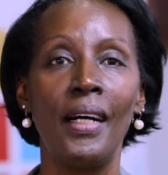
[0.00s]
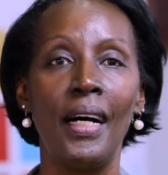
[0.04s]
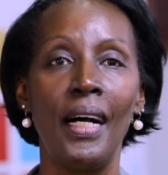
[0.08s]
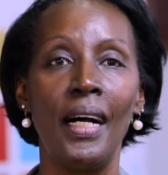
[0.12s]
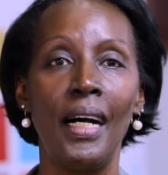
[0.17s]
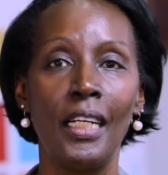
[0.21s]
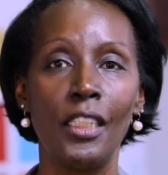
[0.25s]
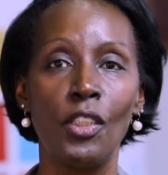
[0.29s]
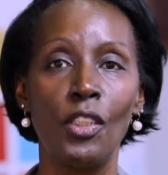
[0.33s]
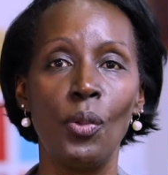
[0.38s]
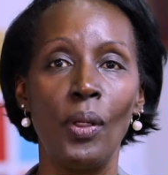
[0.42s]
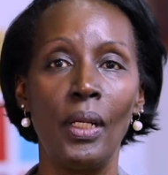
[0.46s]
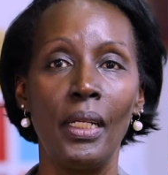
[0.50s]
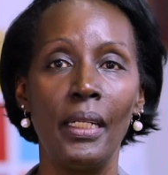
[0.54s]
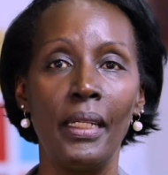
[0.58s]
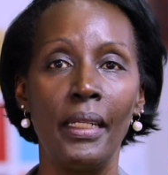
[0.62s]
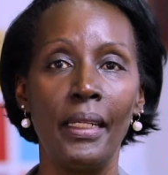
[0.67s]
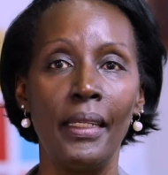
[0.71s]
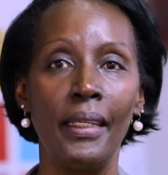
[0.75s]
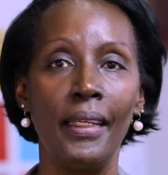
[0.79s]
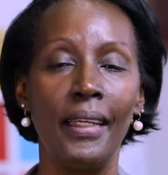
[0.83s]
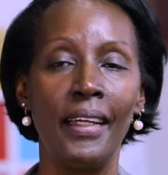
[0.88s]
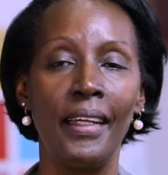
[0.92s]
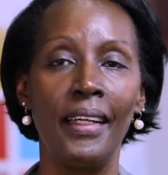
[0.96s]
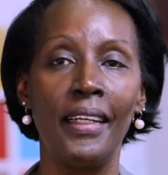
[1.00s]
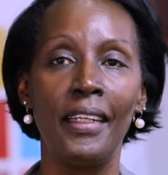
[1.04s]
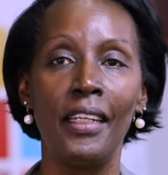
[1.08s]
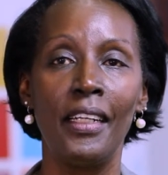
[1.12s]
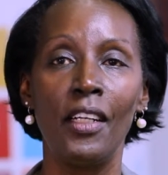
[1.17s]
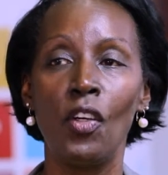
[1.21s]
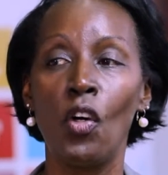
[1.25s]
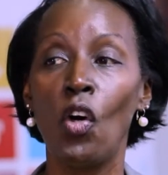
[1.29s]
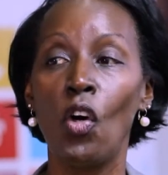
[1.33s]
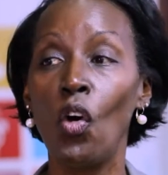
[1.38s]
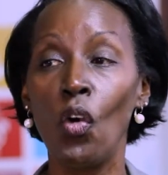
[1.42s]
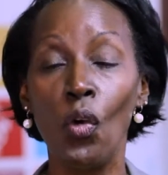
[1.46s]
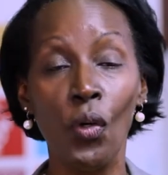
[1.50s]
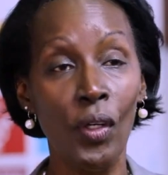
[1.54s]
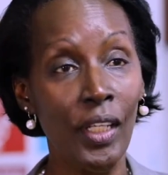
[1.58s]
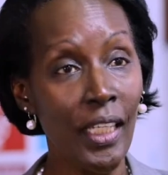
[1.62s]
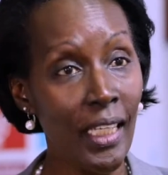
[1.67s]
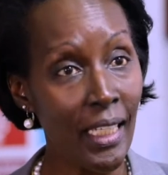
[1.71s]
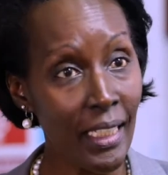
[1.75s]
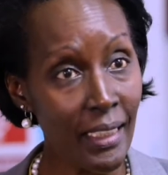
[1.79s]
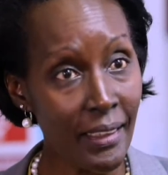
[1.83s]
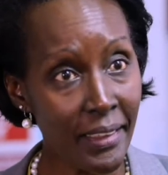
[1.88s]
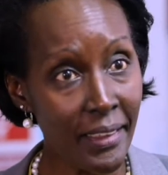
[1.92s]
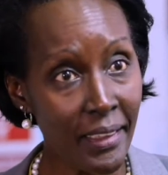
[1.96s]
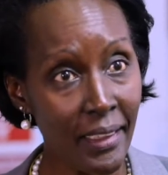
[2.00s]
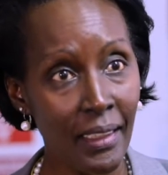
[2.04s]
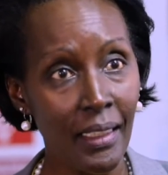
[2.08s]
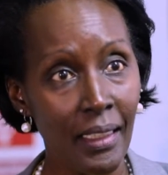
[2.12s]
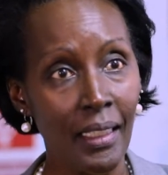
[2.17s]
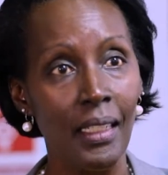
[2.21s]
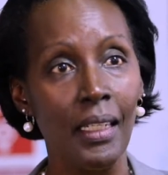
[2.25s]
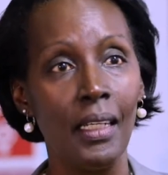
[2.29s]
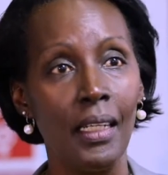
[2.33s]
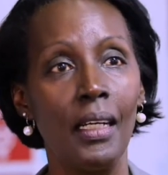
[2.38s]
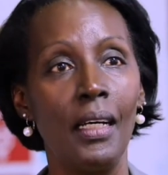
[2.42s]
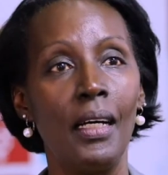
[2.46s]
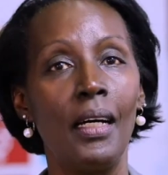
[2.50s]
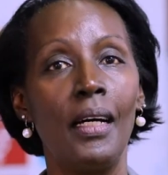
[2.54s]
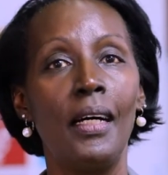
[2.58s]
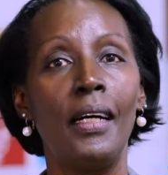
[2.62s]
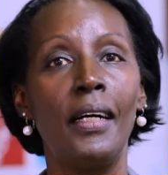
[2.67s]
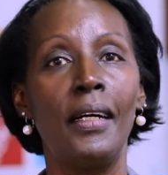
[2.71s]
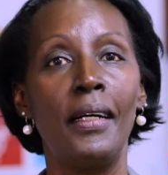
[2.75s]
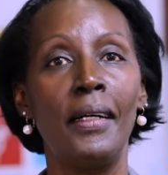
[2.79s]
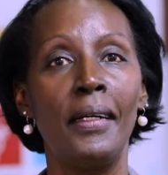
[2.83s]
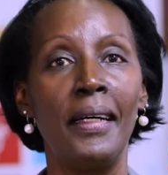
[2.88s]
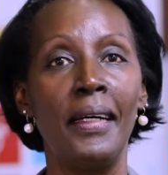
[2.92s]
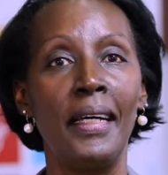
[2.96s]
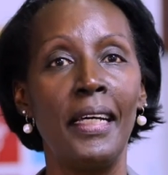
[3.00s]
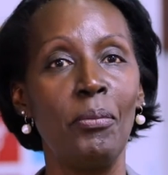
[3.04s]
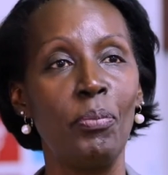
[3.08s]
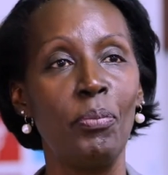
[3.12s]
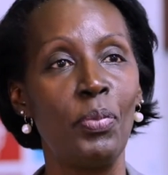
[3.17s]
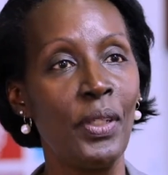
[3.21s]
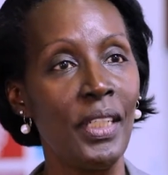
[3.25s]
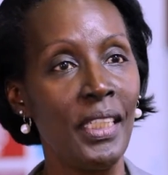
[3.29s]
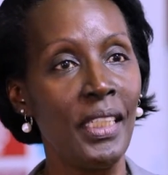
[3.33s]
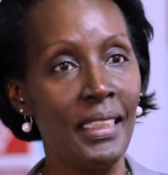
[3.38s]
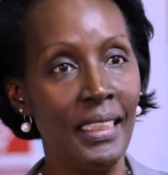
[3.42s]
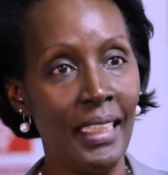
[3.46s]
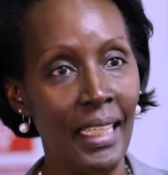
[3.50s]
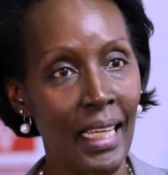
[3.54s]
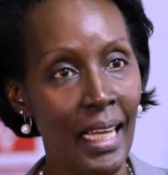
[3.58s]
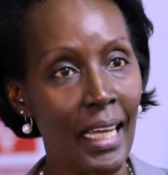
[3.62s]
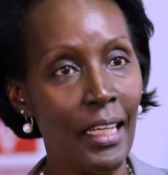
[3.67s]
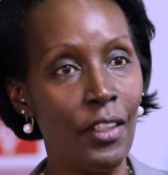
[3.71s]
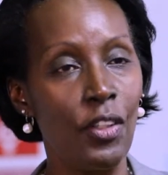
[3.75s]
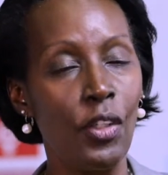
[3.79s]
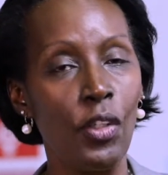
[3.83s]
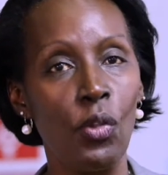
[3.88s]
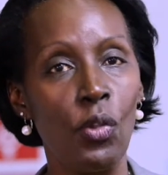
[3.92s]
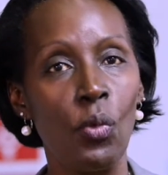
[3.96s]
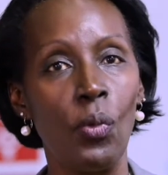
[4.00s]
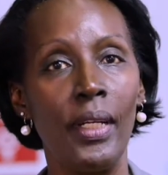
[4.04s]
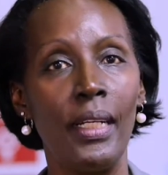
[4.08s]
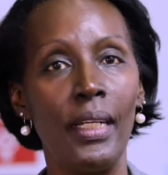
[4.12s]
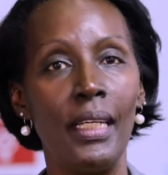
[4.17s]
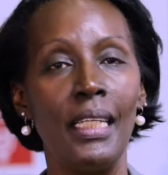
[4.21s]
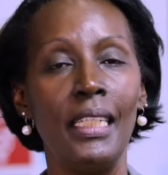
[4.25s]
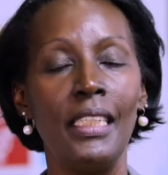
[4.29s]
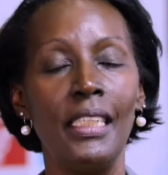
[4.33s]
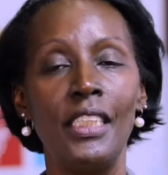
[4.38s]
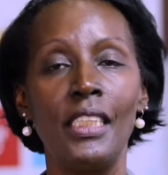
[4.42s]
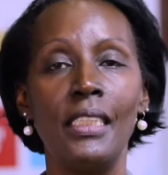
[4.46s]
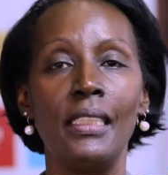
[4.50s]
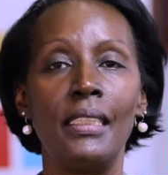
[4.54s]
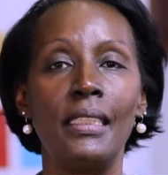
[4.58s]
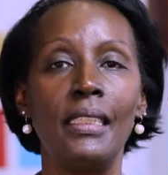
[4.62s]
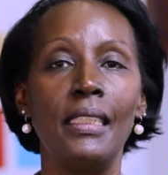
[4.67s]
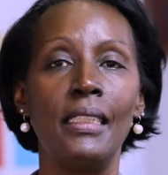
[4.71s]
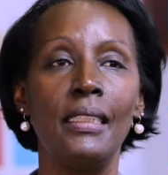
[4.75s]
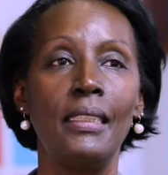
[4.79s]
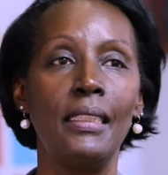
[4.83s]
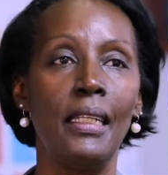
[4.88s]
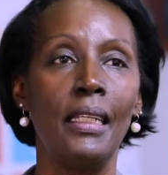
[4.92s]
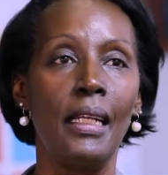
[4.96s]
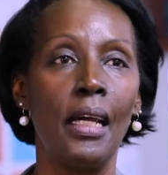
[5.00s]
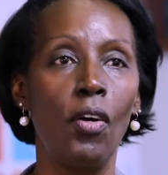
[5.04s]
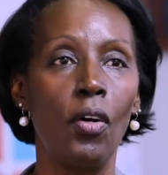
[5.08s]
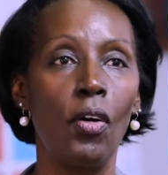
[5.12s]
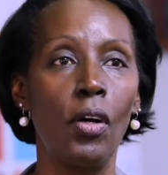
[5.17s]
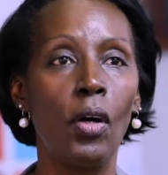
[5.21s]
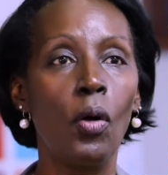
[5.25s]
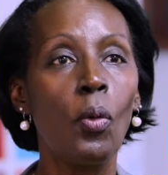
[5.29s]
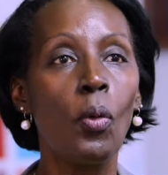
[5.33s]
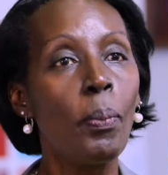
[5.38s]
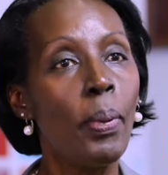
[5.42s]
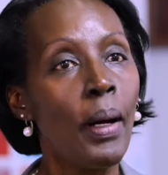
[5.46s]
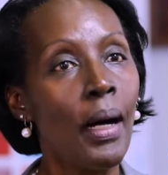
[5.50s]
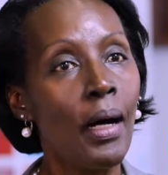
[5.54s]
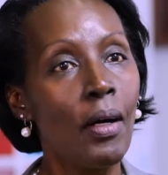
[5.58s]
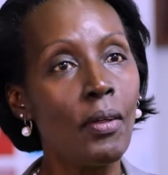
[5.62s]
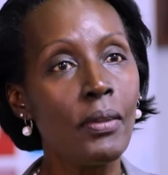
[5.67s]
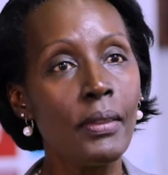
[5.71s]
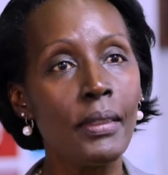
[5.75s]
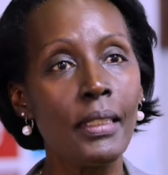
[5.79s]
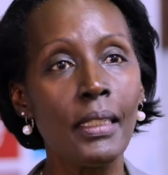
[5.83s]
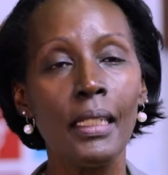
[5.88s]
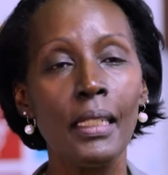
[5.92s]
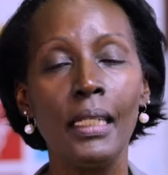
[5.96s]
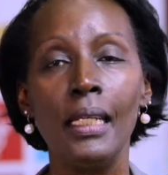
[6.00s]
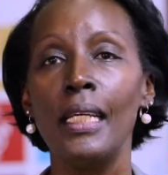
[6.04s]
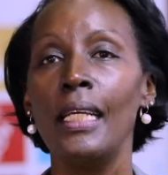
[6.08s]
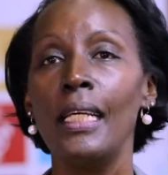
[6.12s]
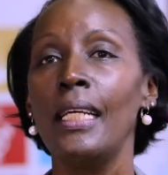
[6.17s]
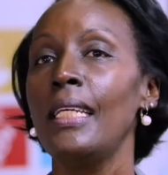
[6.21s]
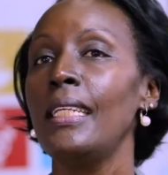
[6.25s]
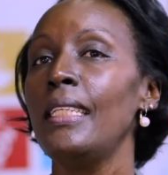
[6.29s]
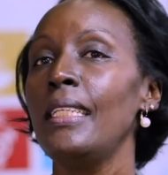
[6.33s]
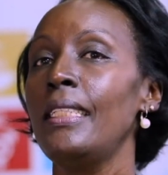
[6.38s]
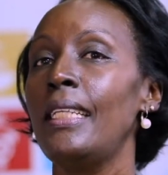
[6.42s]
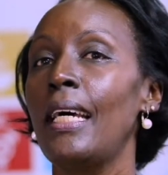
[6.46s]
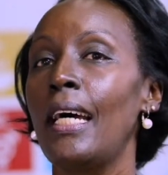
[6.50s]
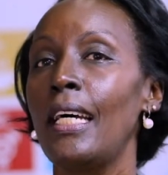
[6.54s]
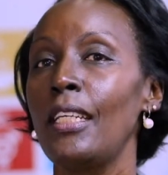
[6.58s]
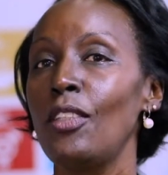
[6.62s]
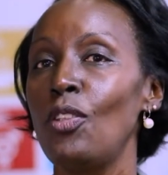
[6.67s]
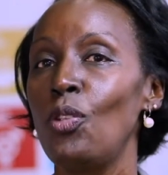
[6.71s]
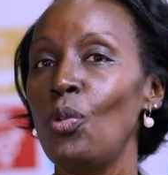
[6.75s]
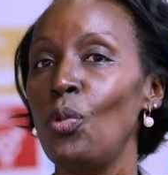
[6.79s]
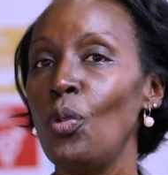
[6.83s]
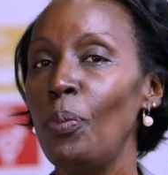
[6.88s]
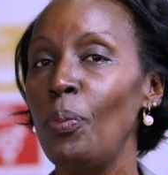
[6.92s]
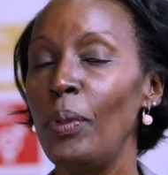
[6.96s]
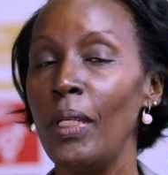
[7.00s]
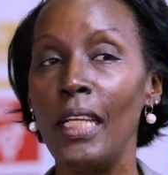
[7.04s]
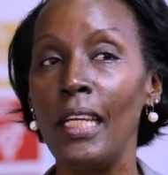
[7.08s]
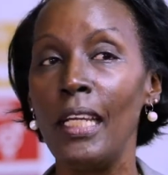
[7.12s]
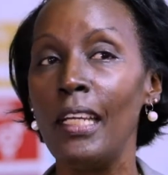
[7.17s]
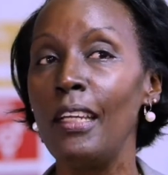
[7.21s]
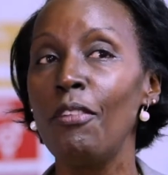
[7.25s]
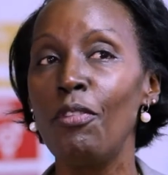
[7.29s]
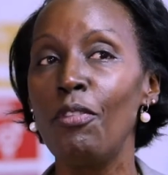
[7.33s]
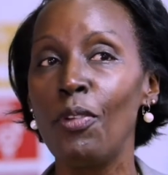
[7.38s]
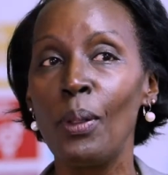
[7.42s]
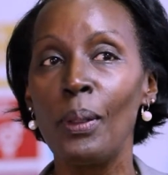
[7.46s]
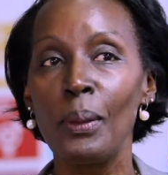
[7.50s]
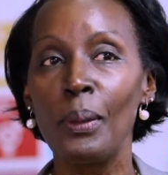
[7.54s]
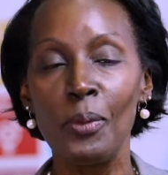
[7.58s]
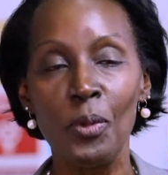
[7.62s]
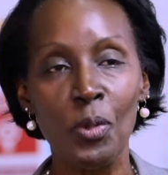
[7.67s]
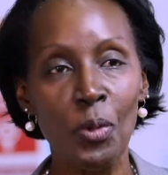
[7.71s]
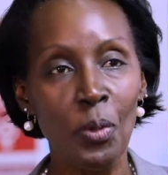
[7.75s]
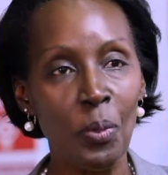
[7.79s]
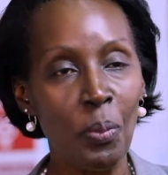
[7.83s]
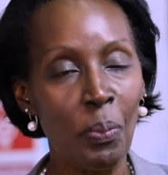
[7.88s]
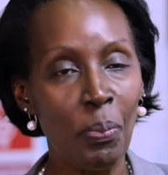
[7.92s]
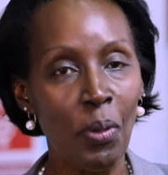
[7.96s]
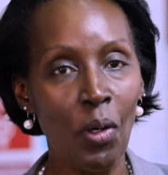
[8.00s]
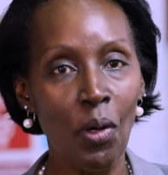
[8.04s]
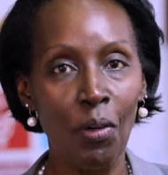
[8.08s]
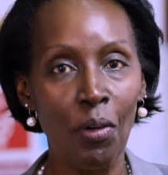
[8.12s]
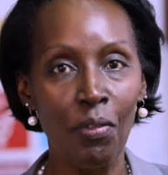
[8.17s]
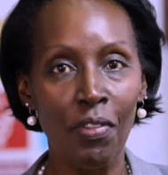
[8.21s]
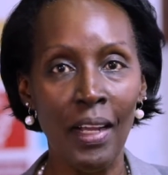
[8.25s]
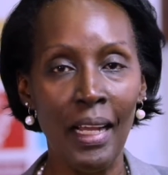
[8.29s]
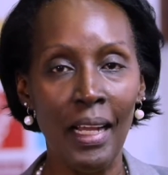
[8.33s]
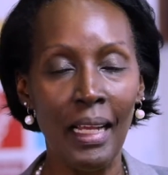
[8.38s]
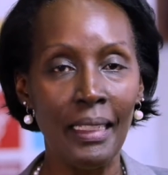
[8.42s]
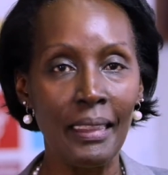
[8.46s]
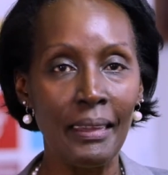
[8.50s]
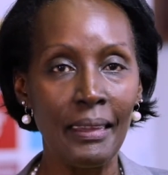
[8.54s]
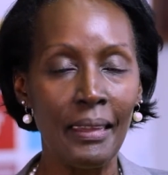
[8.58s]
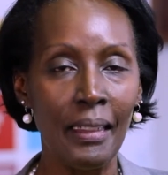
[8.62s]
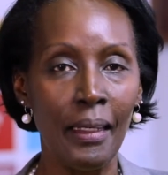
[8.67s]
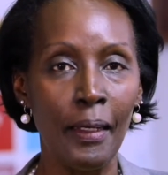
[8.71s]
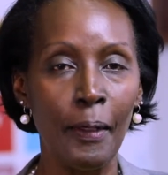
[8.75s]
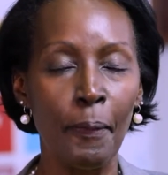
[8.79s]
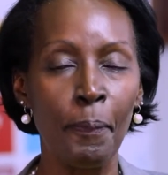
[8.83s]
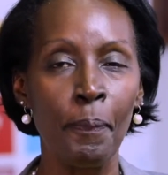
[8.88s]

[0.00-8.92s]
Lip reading: actually collocate and bring the other UN agencies in our compound, that will be able to provide